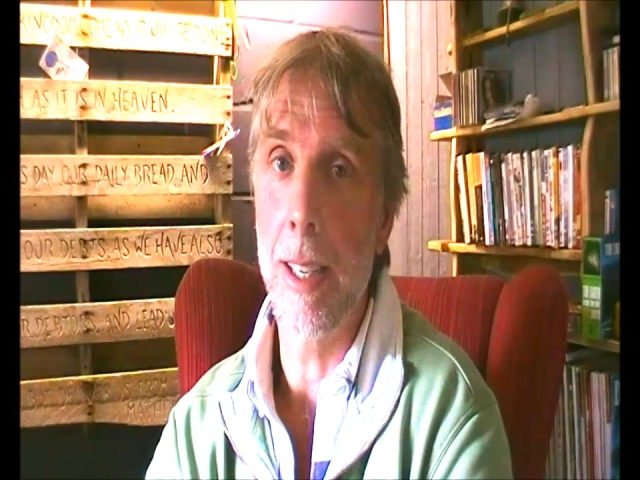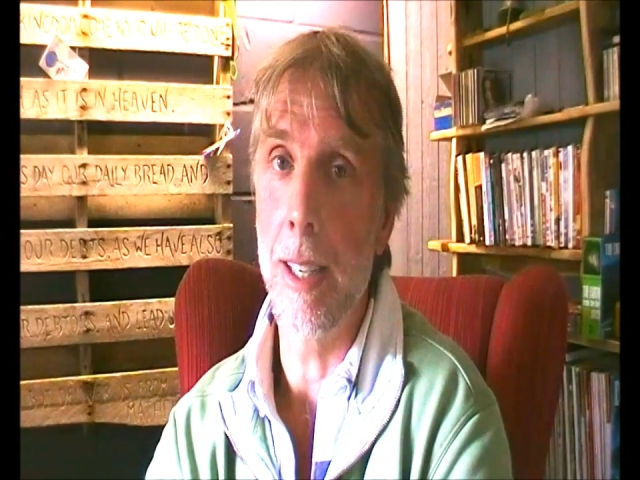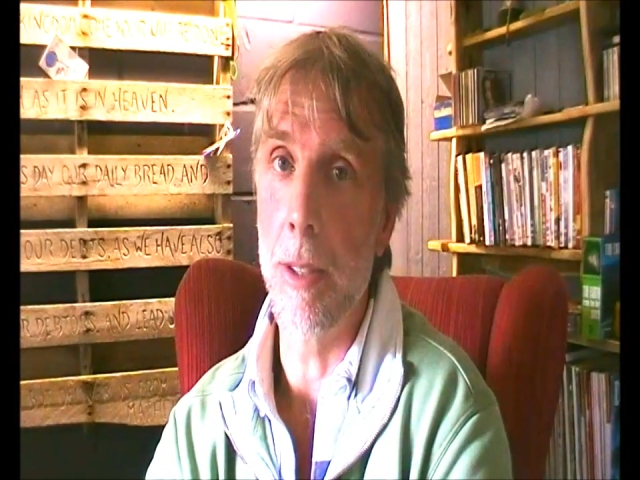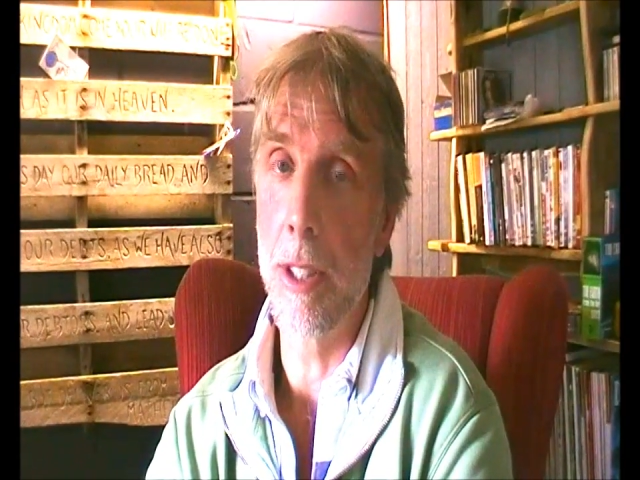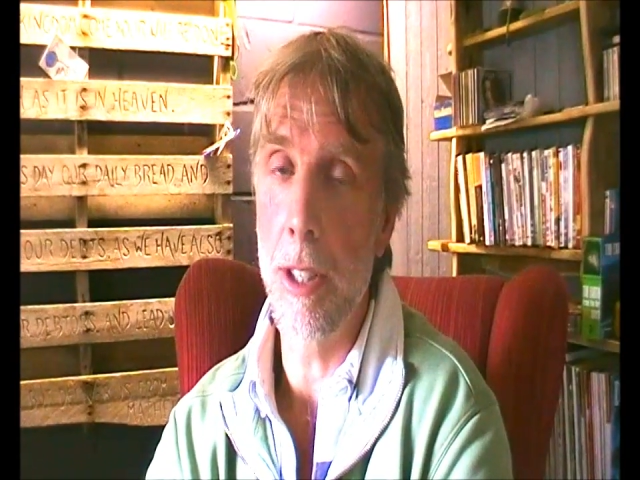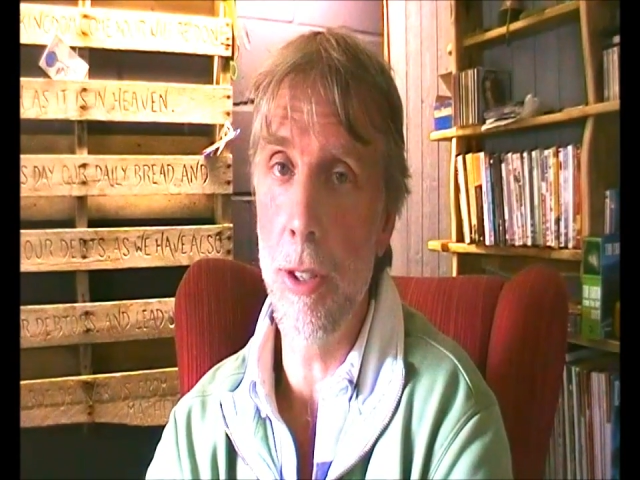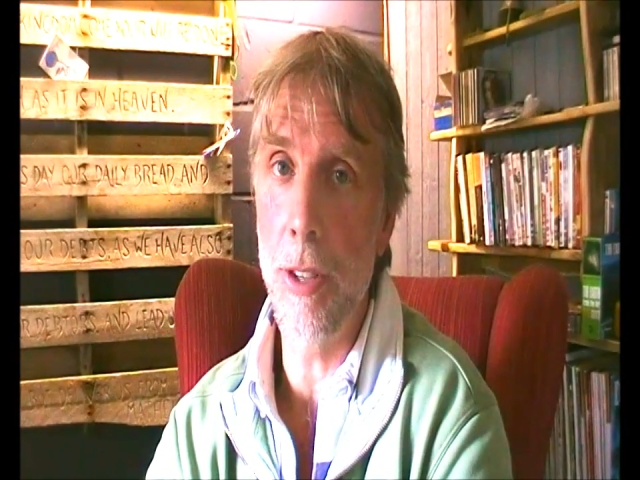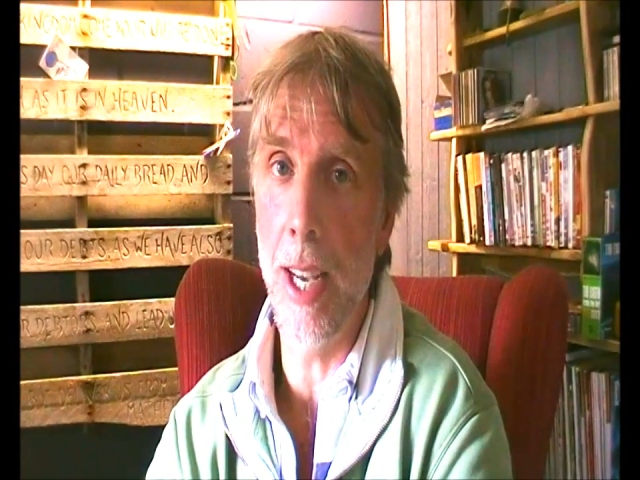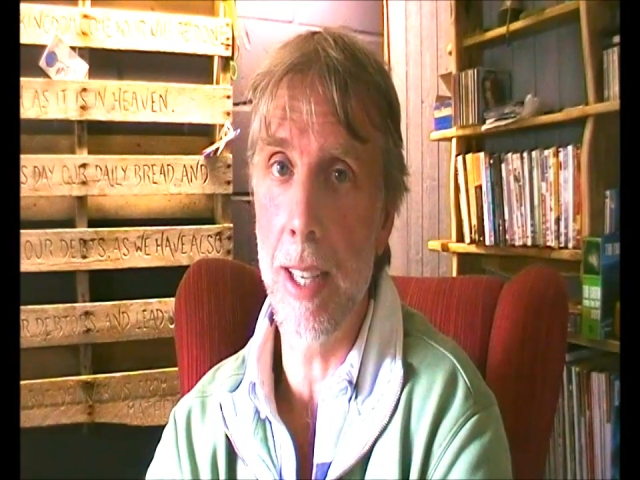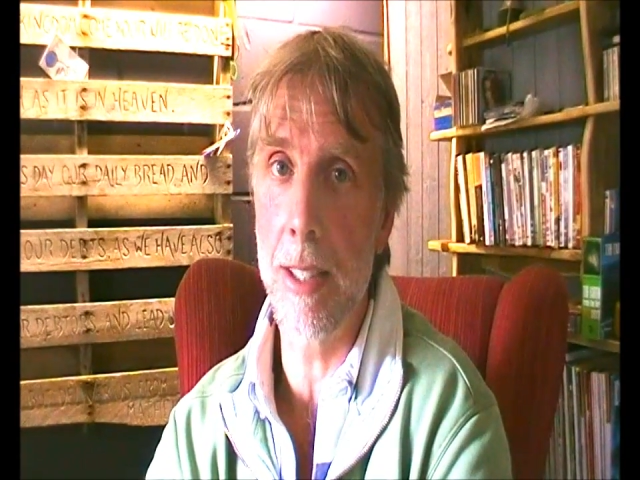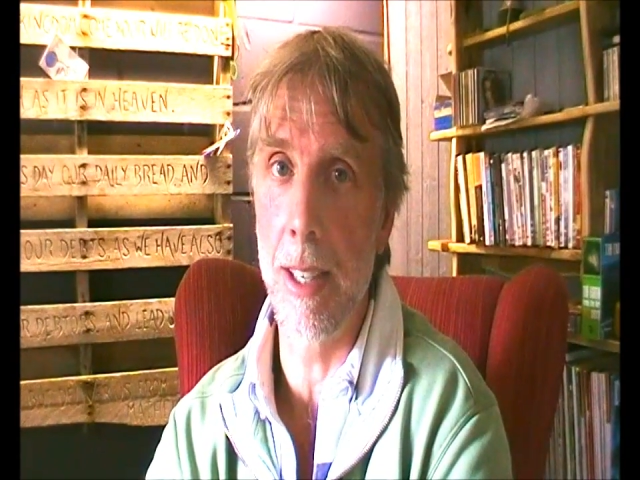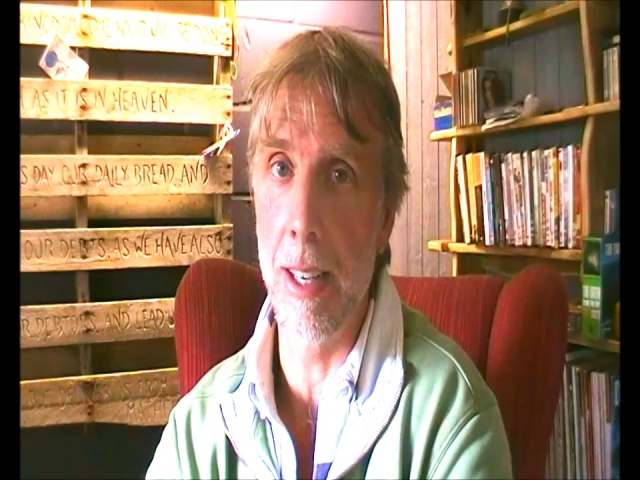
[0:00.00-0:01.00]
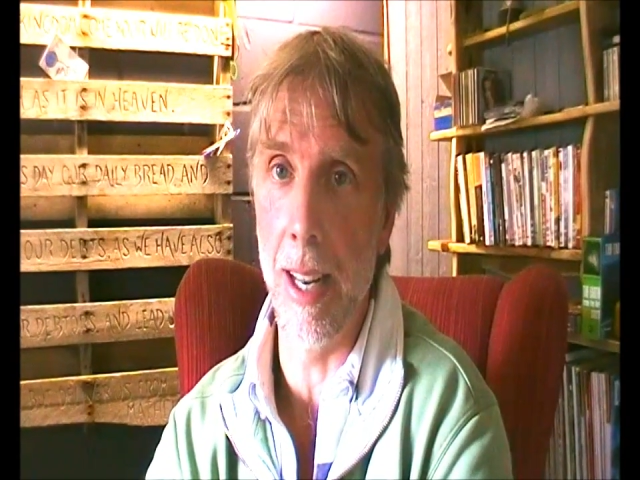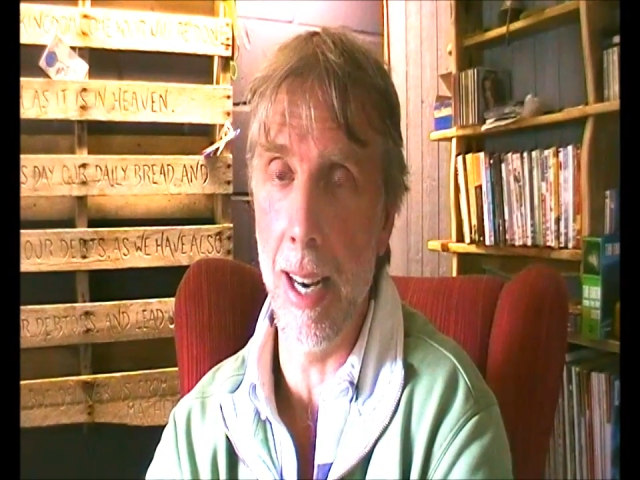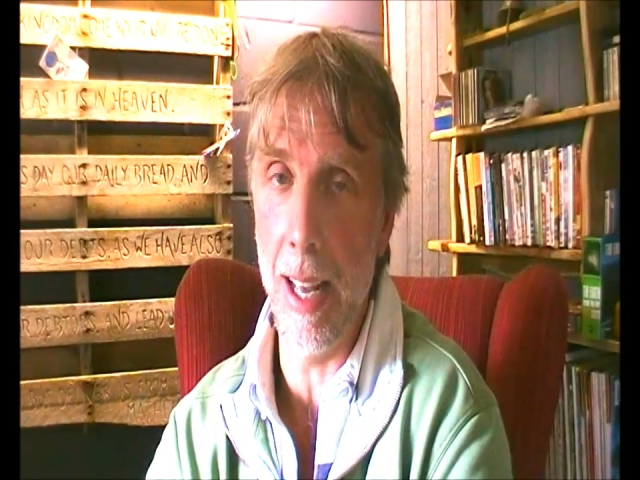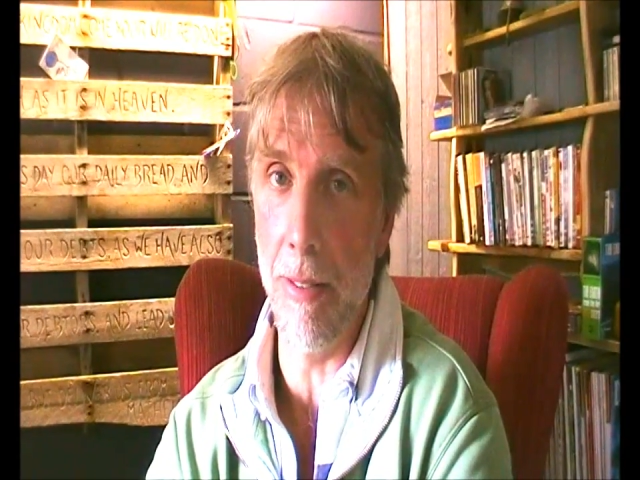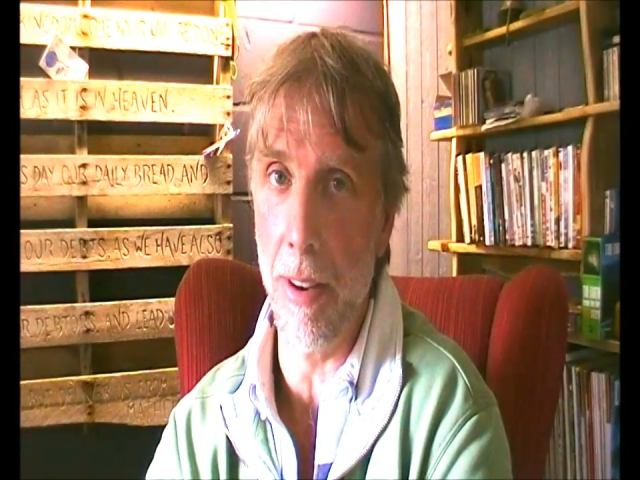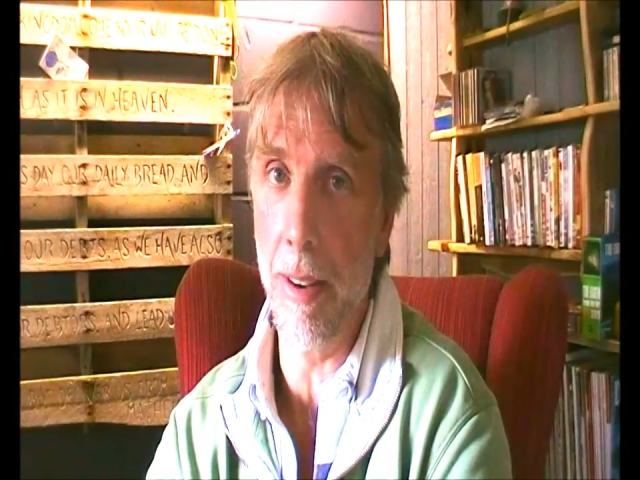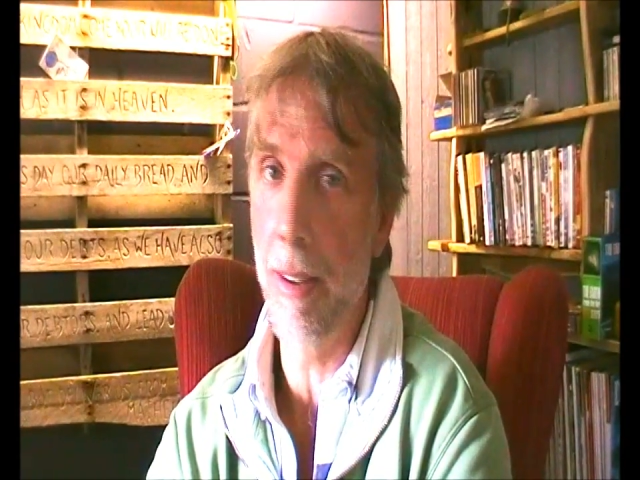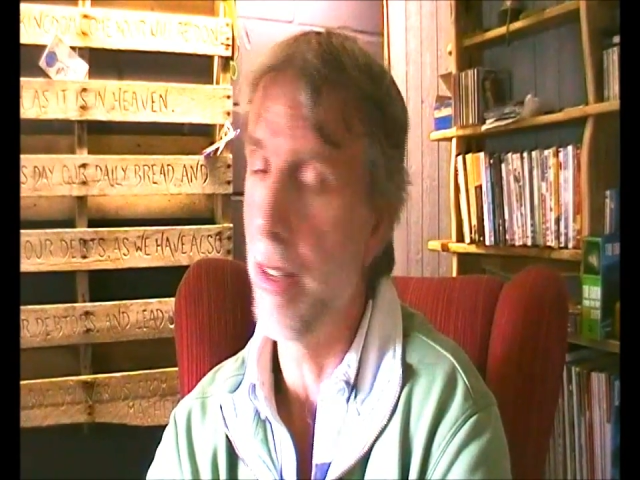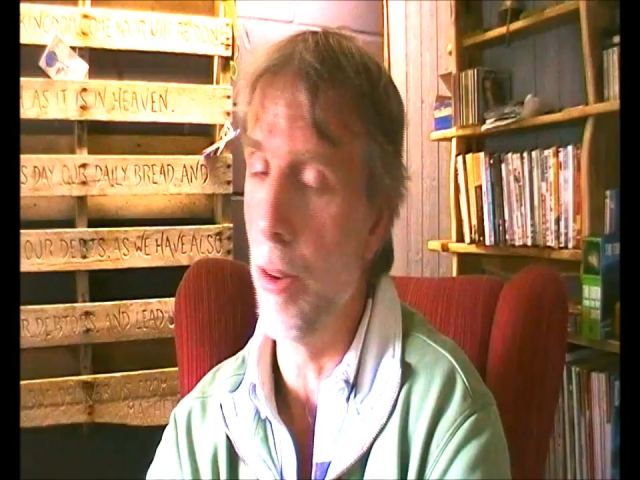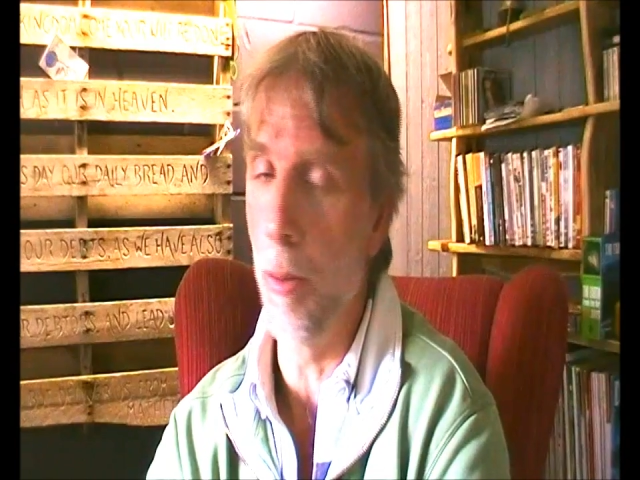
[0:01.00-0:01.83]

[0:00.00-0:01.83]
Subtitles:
said it was 2011.